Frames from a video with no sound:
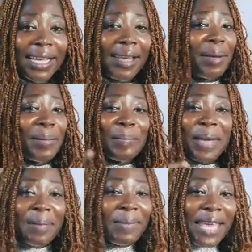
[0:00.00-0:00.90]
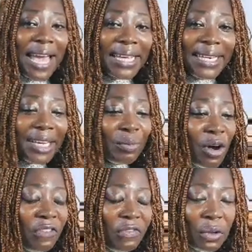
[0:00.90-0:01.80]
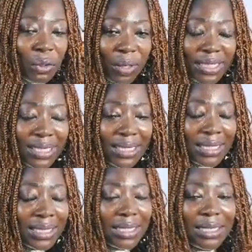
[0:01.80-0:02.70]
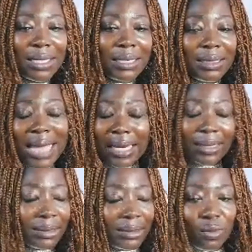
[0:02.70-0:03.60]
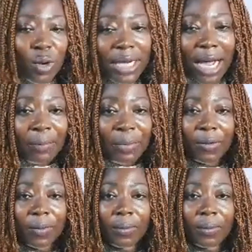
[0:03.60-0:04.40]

Maybe I need more followers. That is what happened.